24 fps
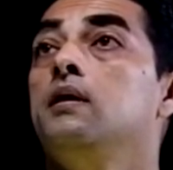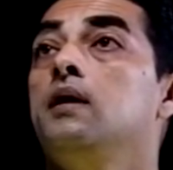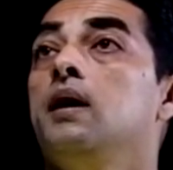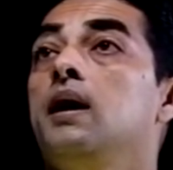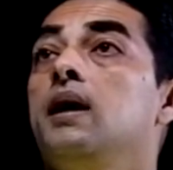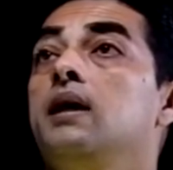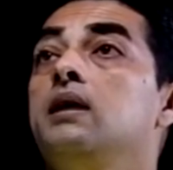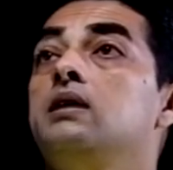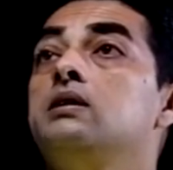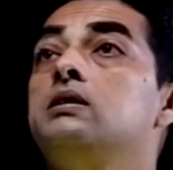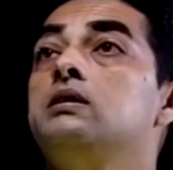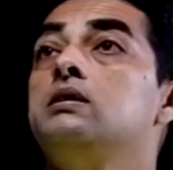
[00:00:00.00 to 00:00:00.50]

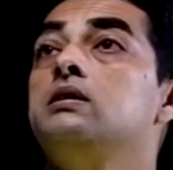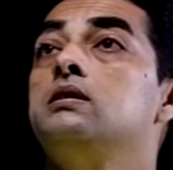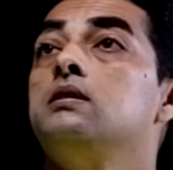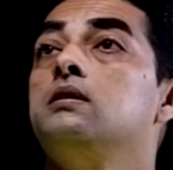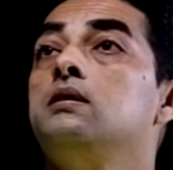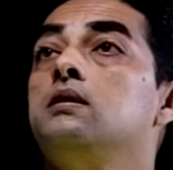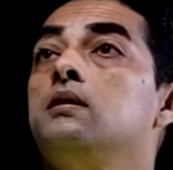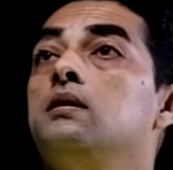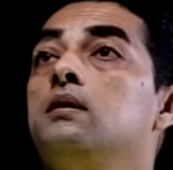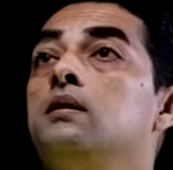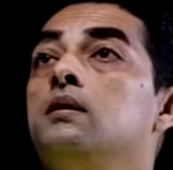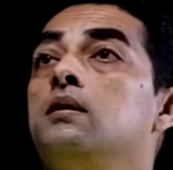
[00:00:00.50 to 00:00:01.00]
X
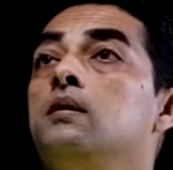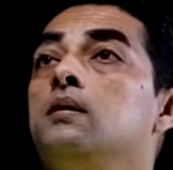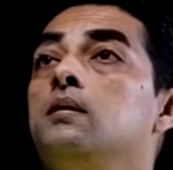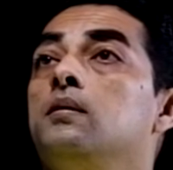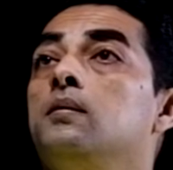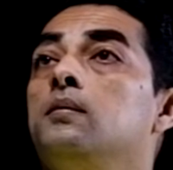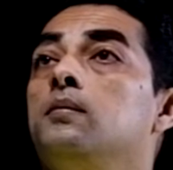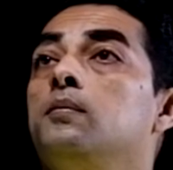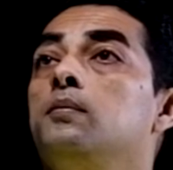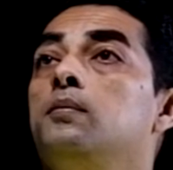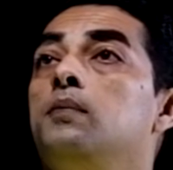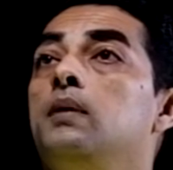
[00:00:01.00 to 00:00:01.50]

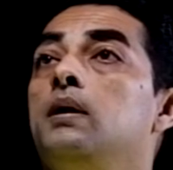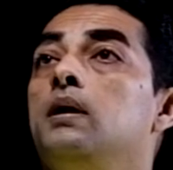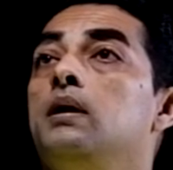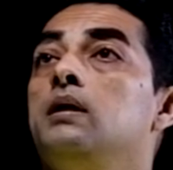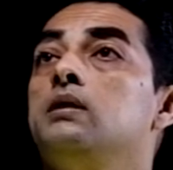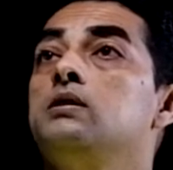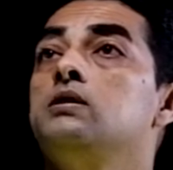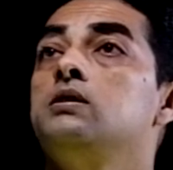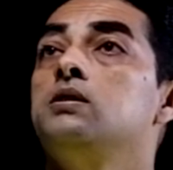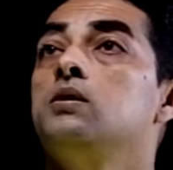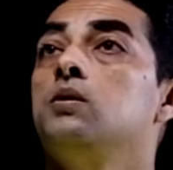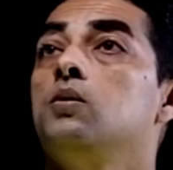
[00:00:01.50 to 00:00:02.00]

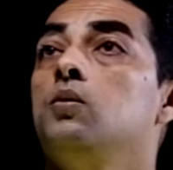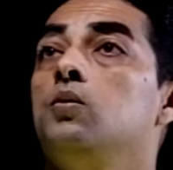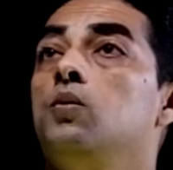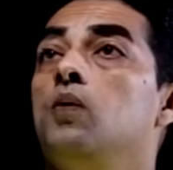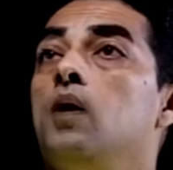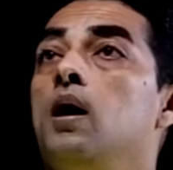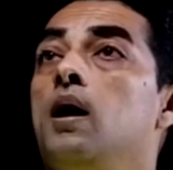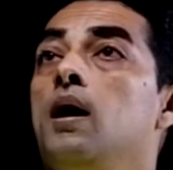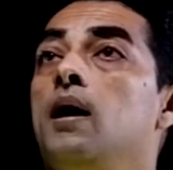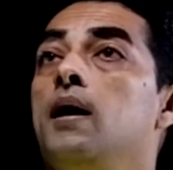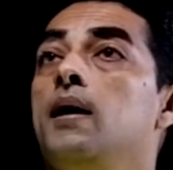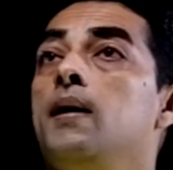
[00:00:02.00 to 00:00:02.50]
plus
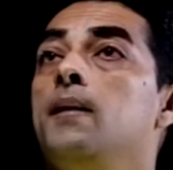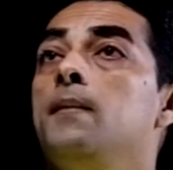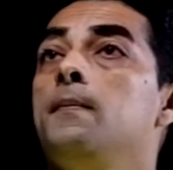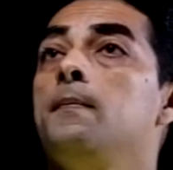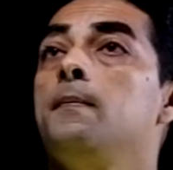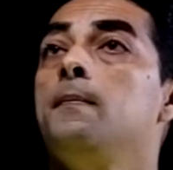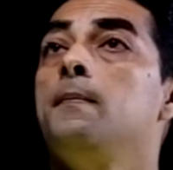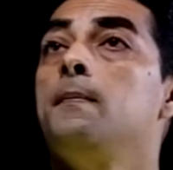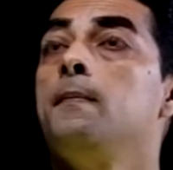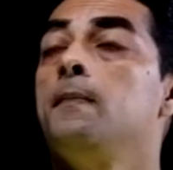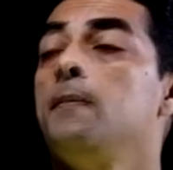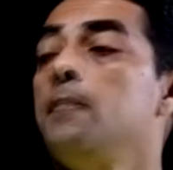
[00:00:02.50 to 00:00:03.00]
Y
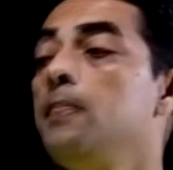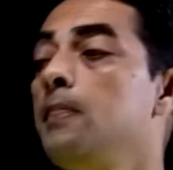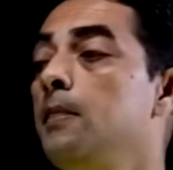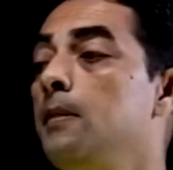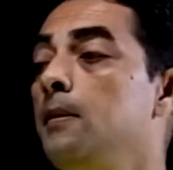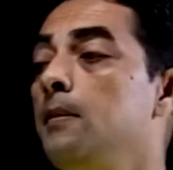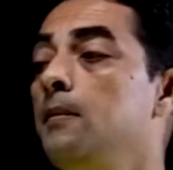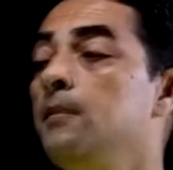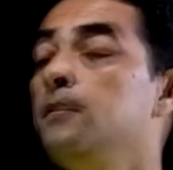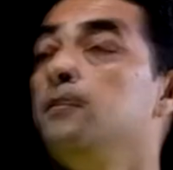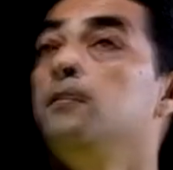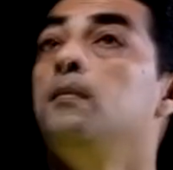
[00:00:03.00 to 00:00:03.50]

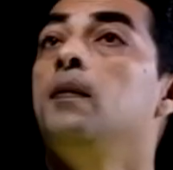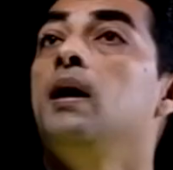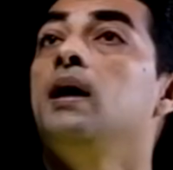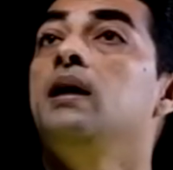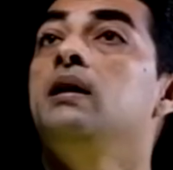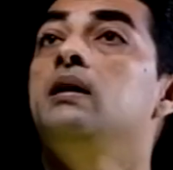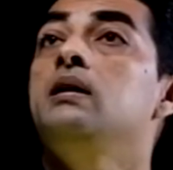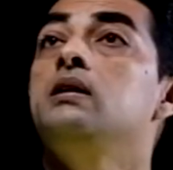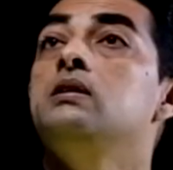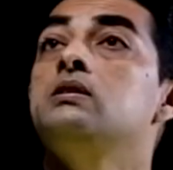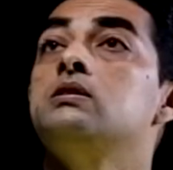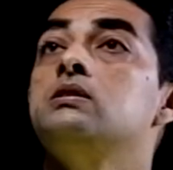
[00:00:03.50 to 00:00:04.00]

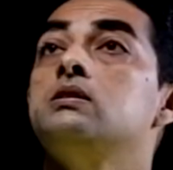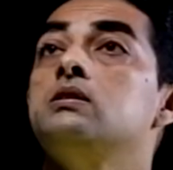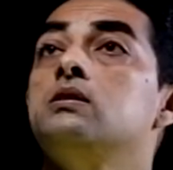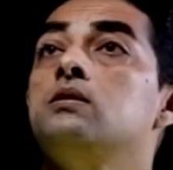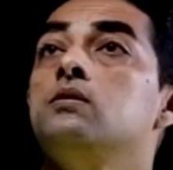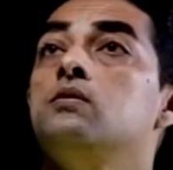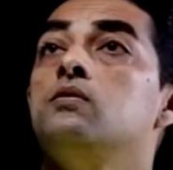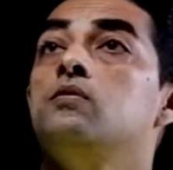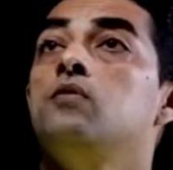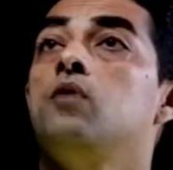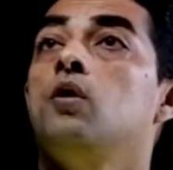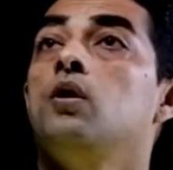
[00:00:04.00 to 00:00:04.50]
minus
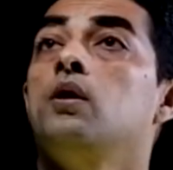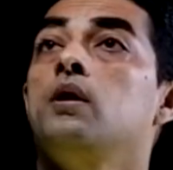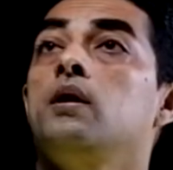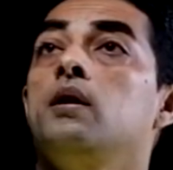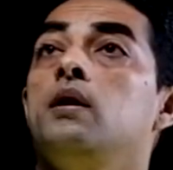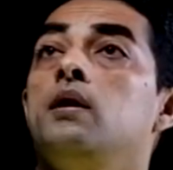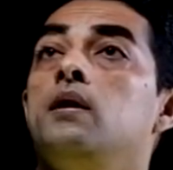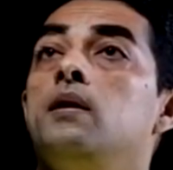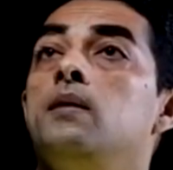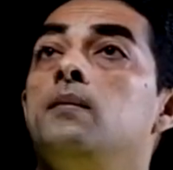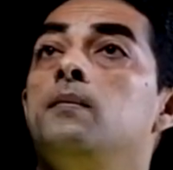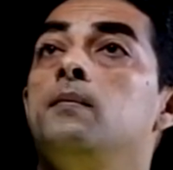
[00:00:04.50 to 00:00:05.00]

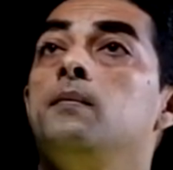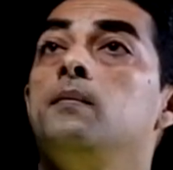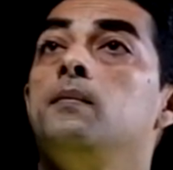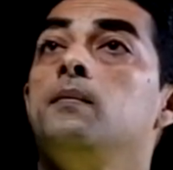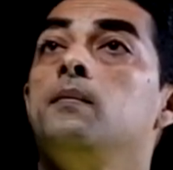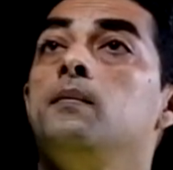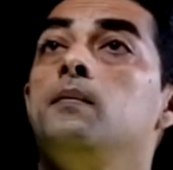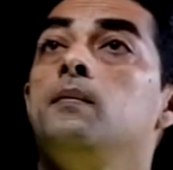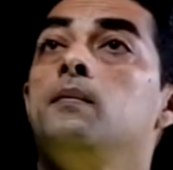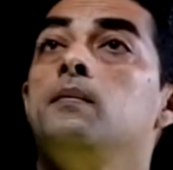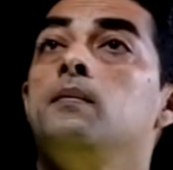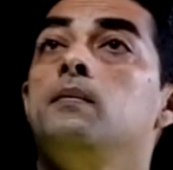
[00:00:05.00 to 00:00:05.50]
40
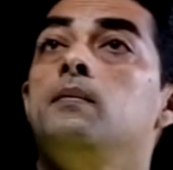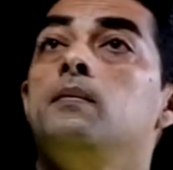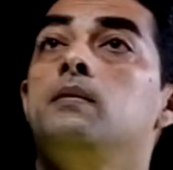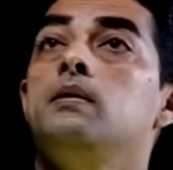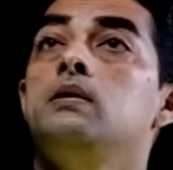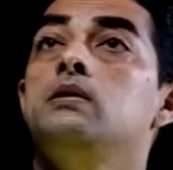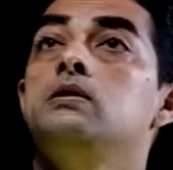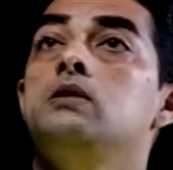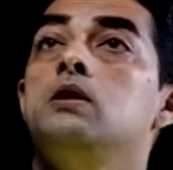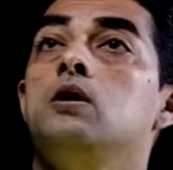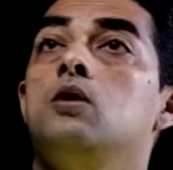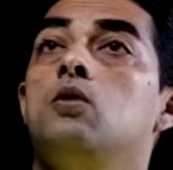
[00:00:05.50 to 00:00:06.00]

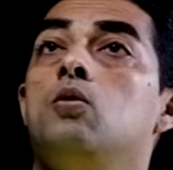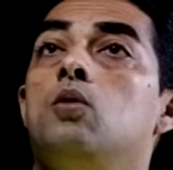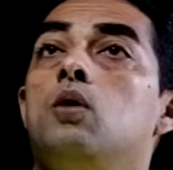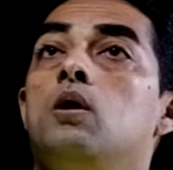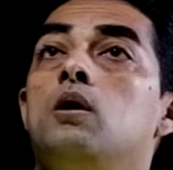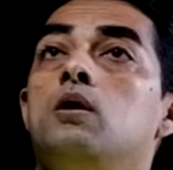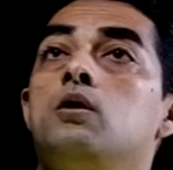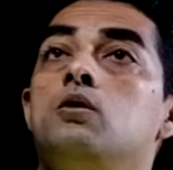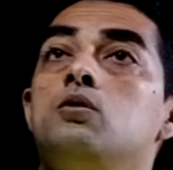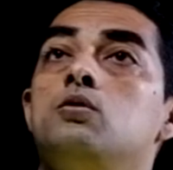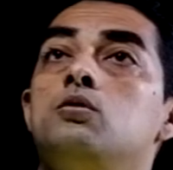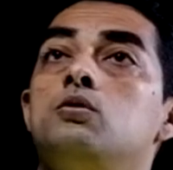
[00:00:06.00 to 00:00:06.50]
is
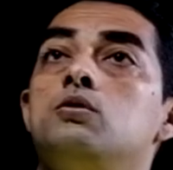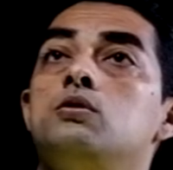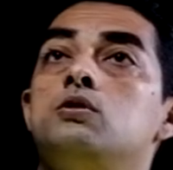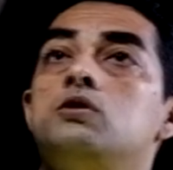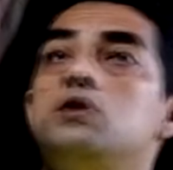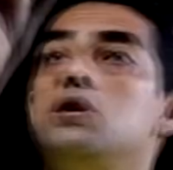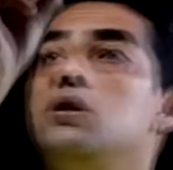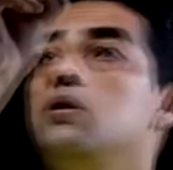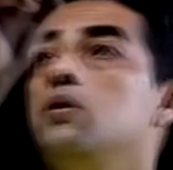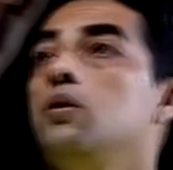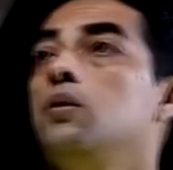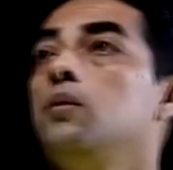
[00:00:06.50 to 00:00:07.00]
equal to
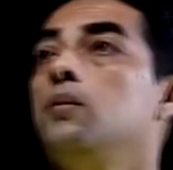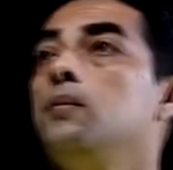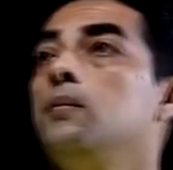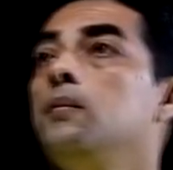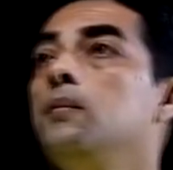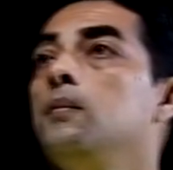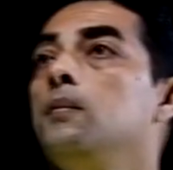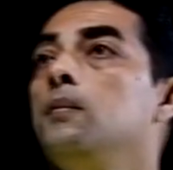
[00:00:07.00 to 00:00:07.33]
0.